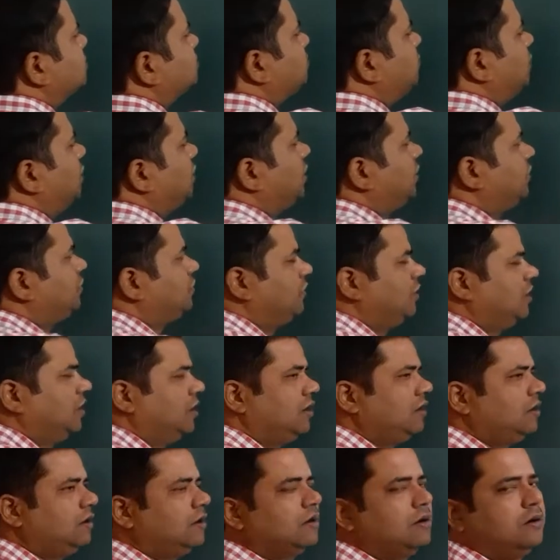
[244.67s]
particular
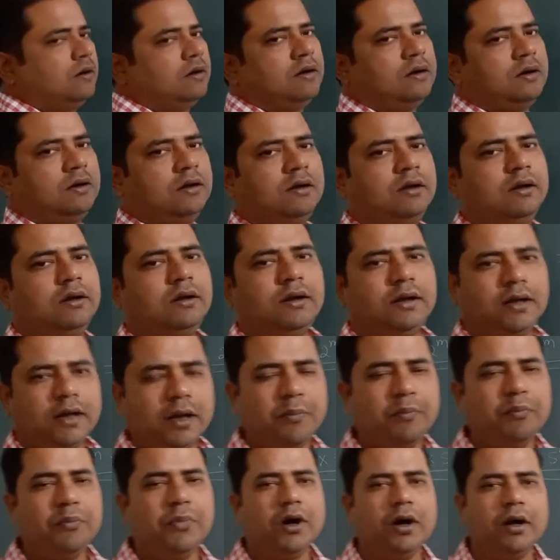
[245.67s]

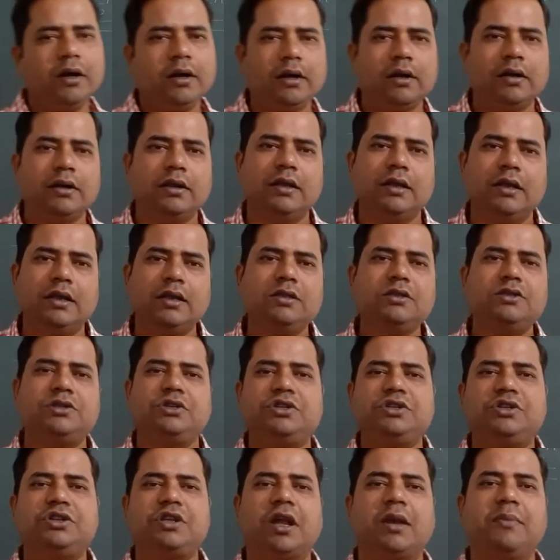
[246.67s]
number
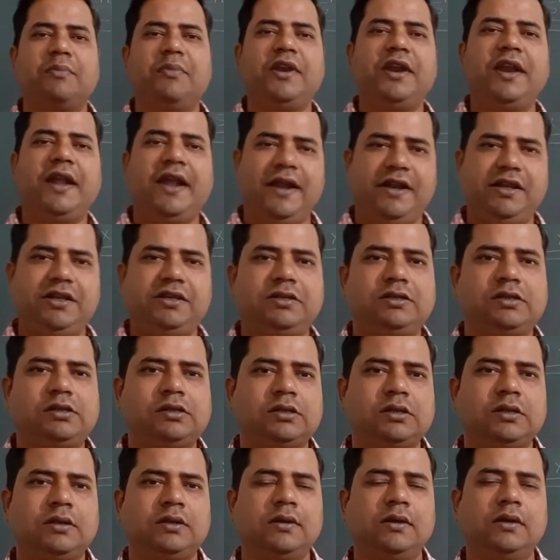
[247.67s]
is
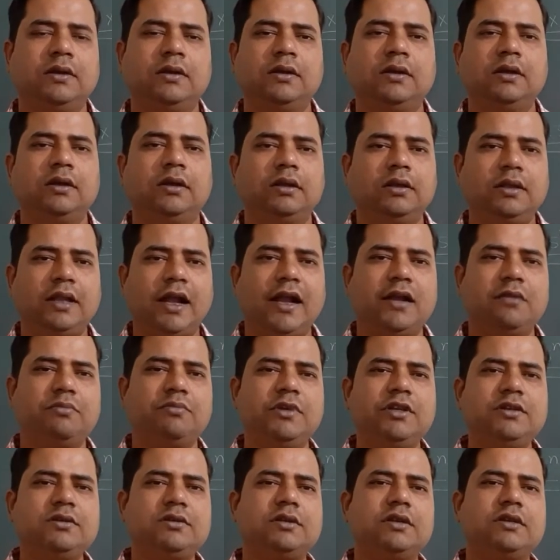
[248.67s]
terminate. That
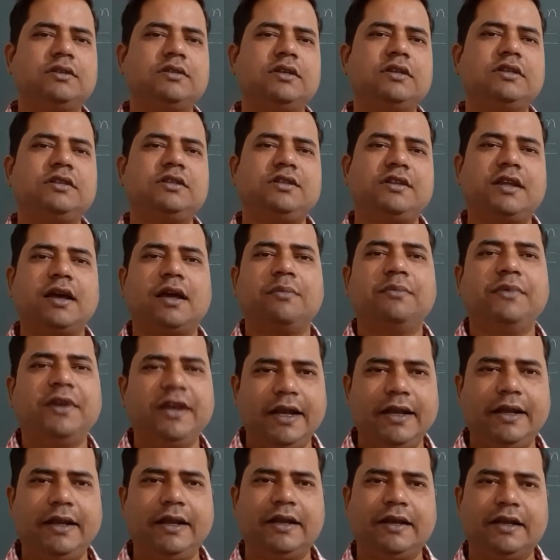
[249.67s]
means this is
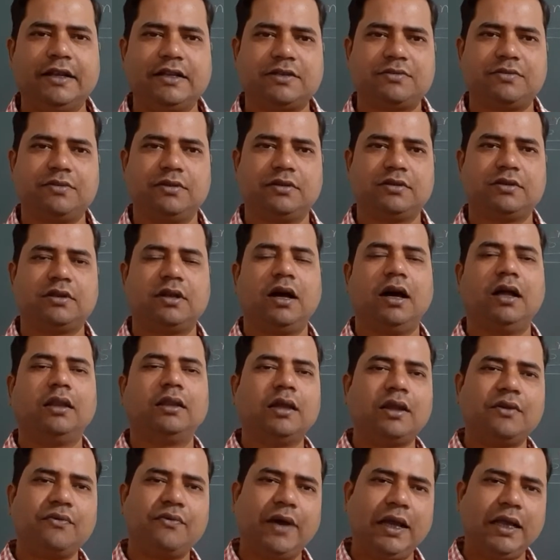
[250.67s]
terminating distance,
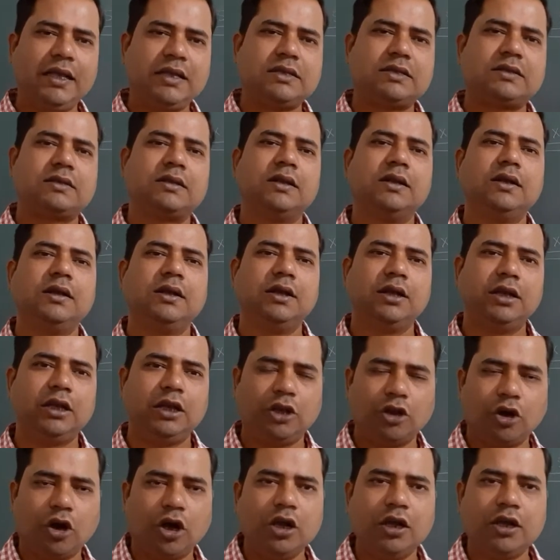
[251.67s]
otherwise
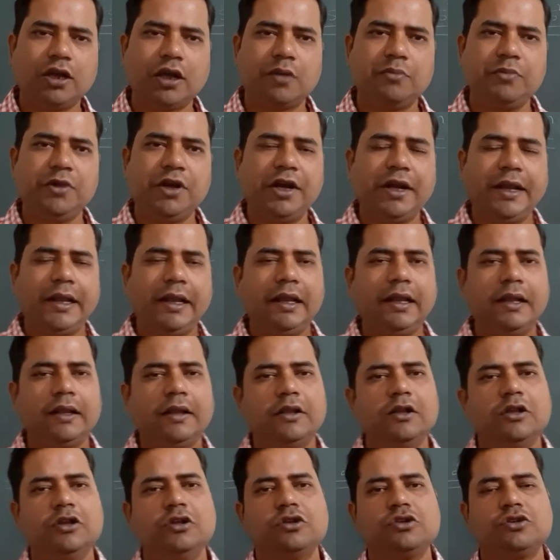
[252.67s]

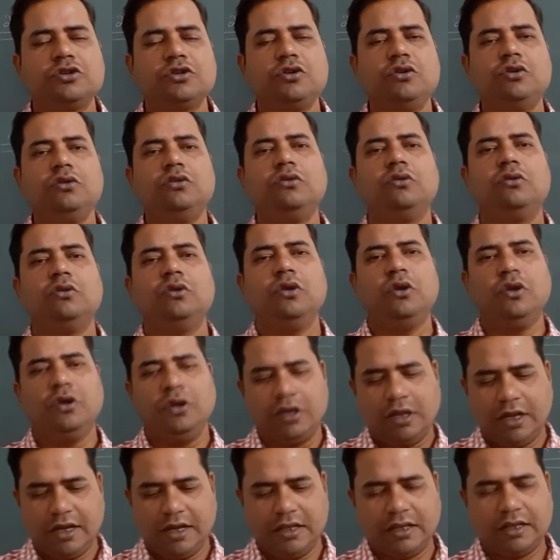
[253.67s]
non-terminating.
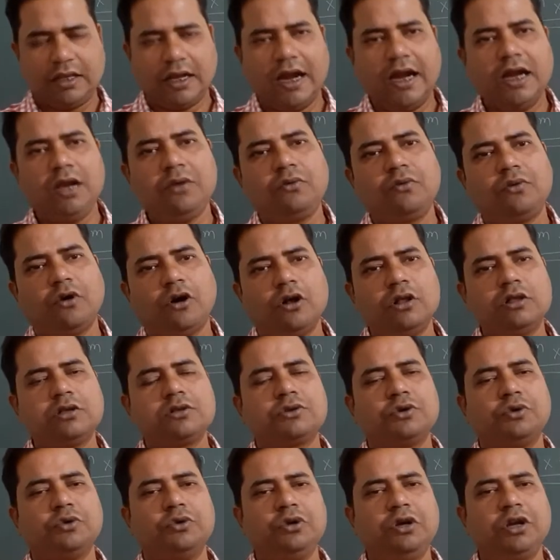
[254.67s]
So in that
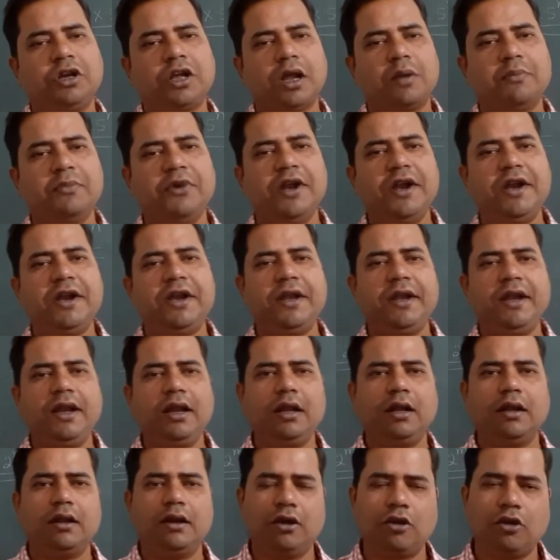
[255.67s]
also
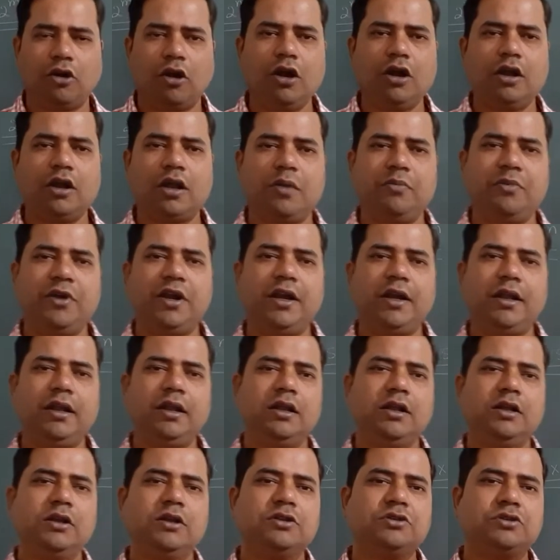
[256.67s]
terminating,
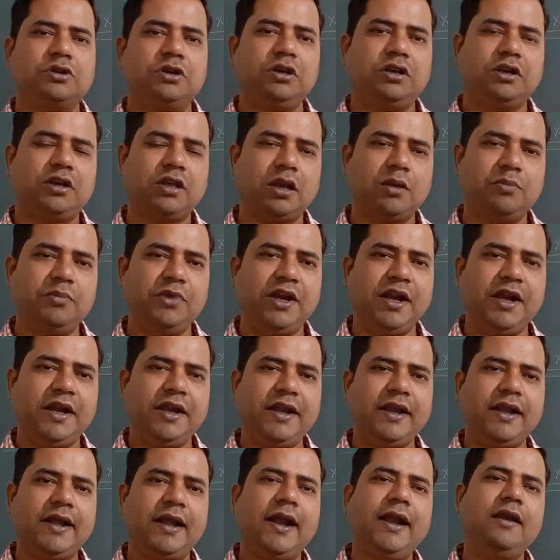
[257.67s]
non-terminating, so
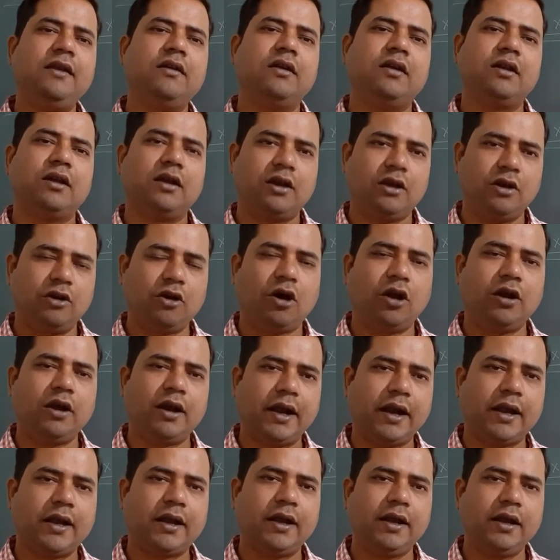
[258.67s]
terminating and
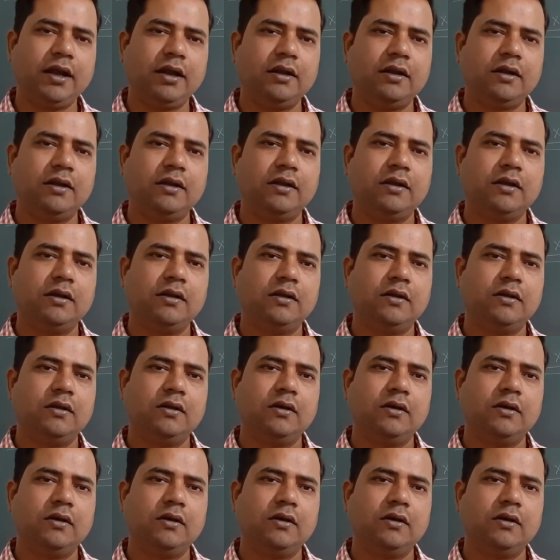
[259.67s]
non-recurring,